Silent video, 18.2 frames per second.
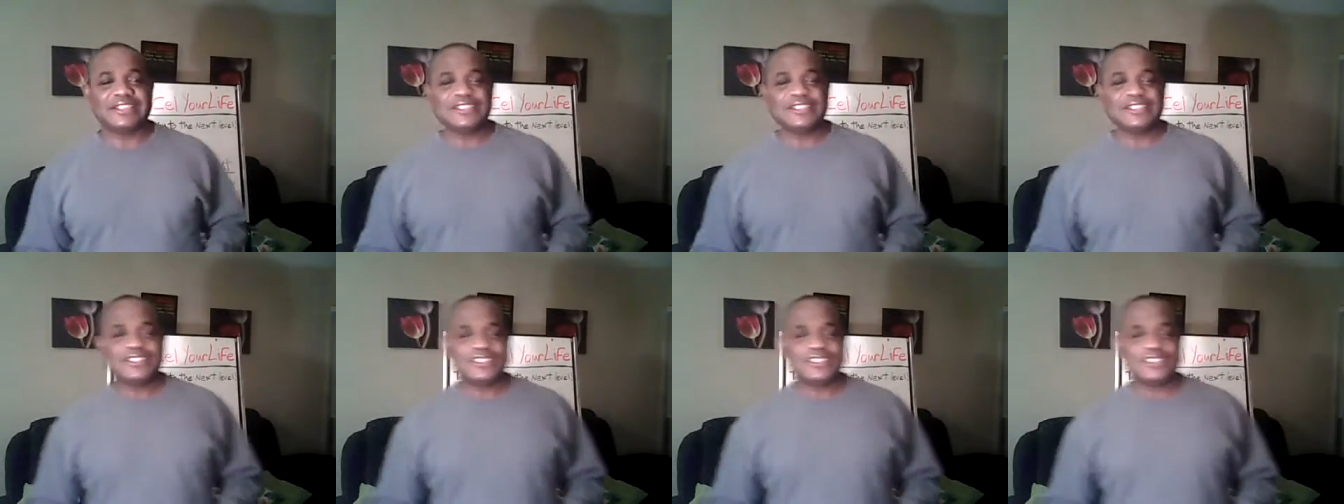
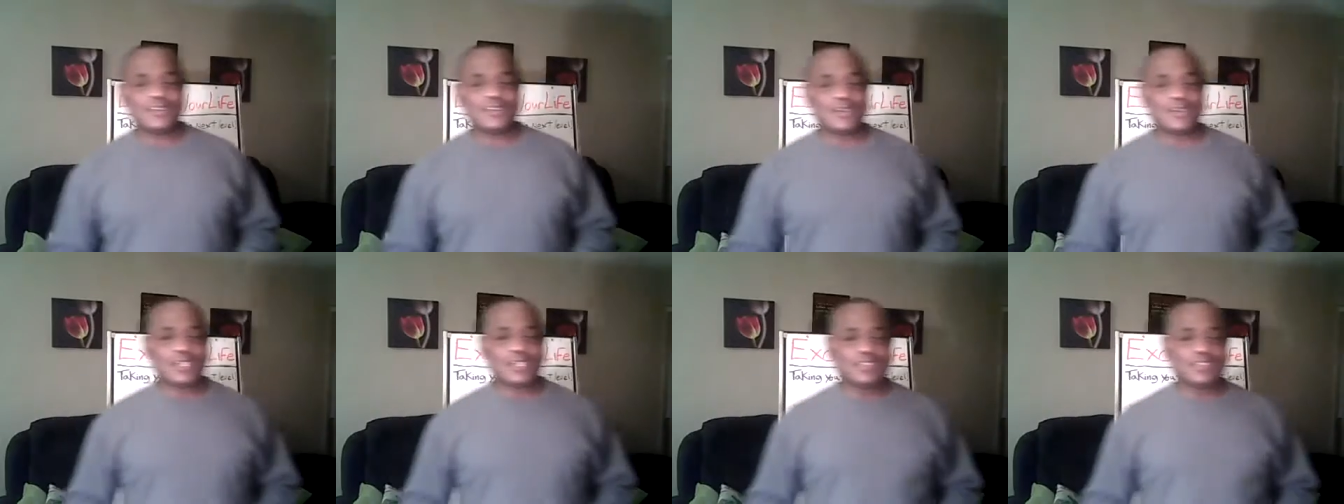So
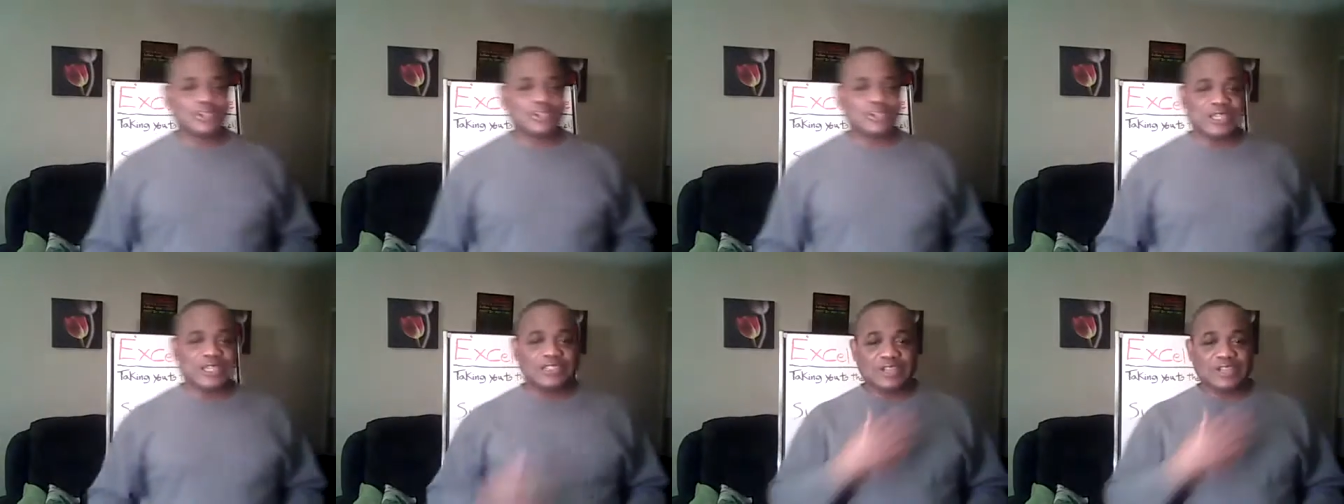I know
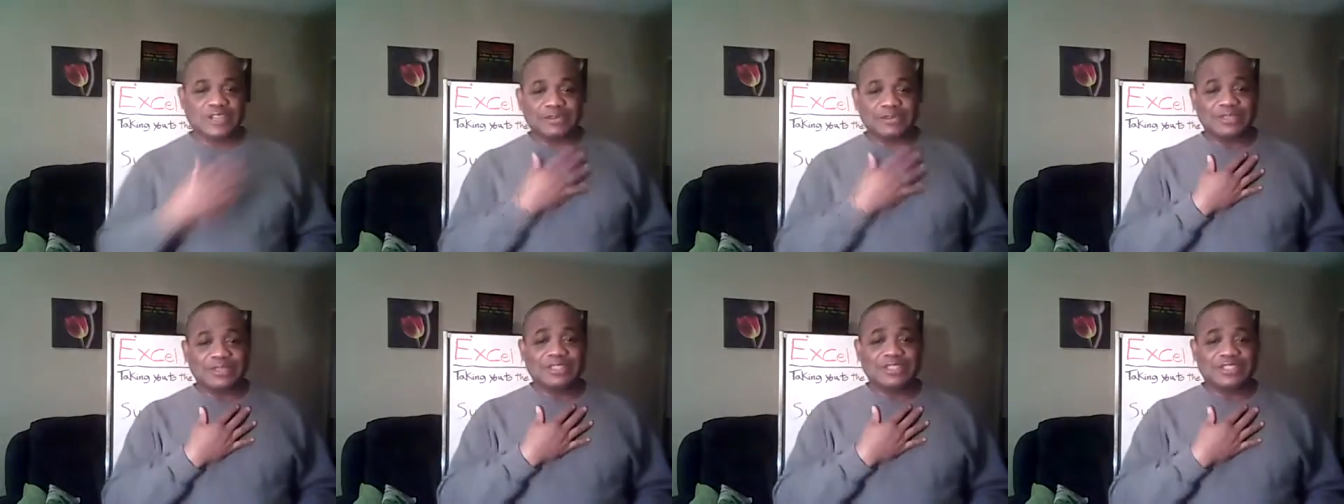I know I'm
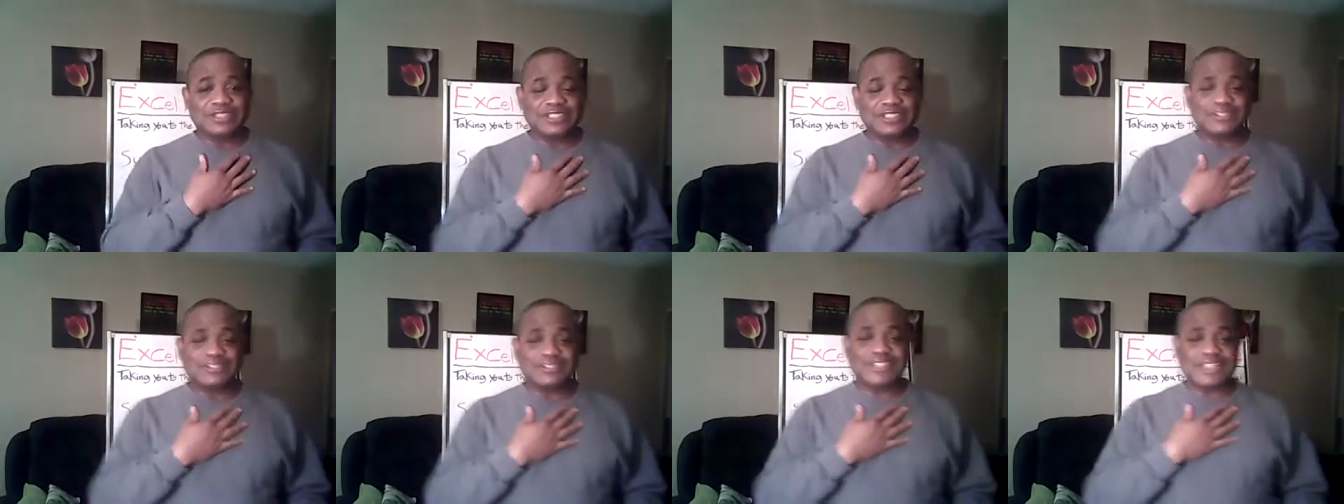guilty
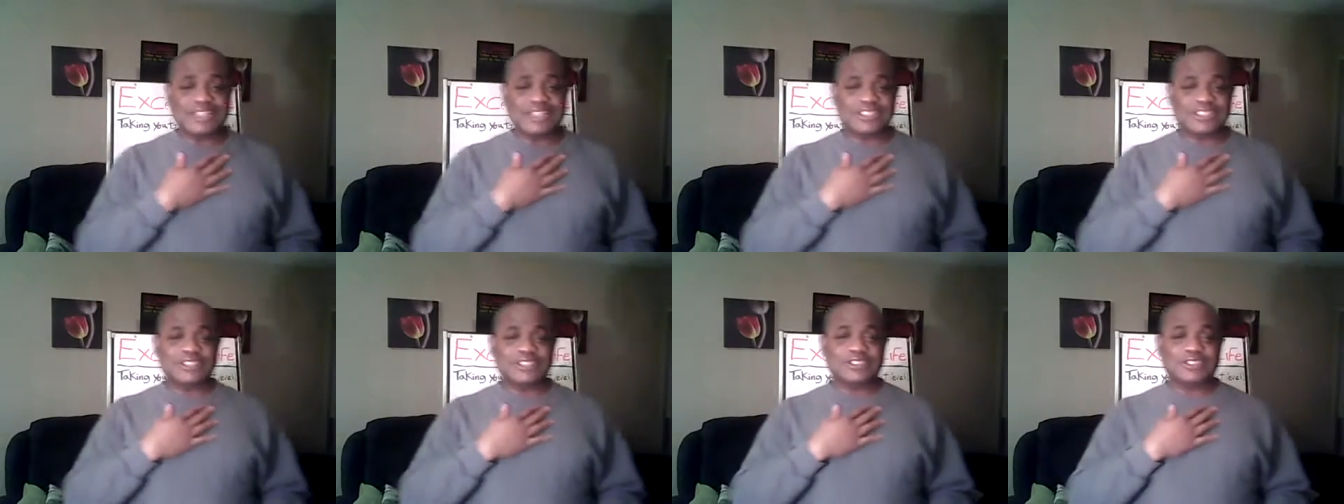of that
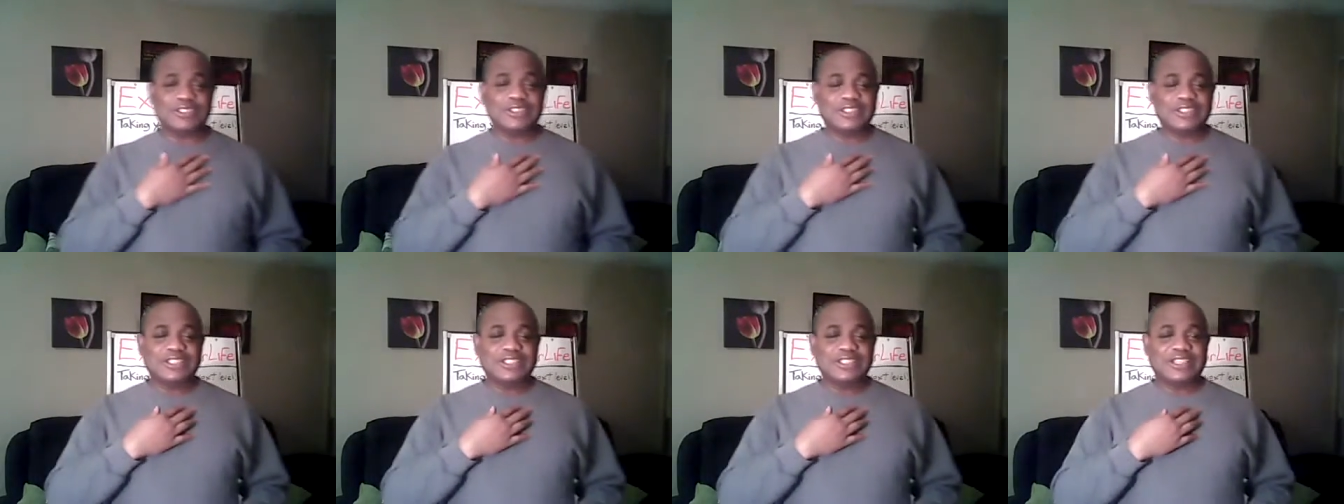too
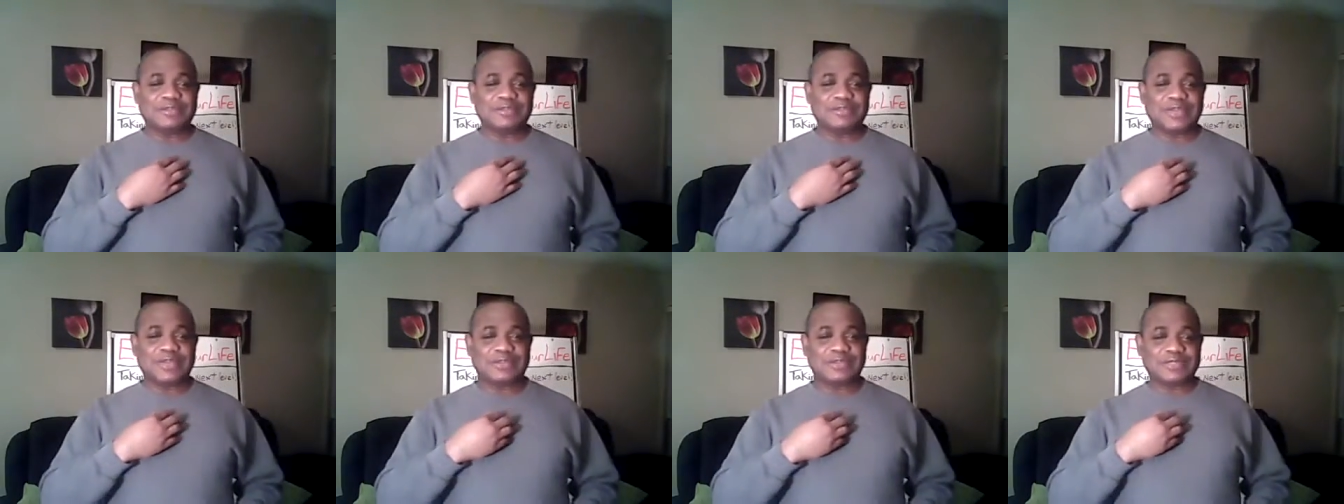in my
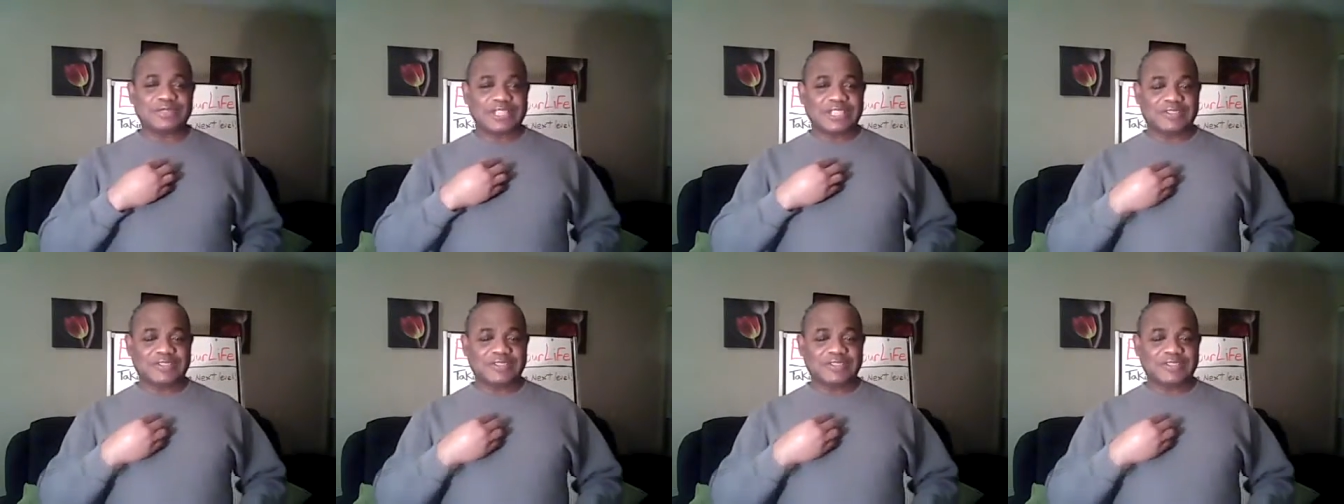own life.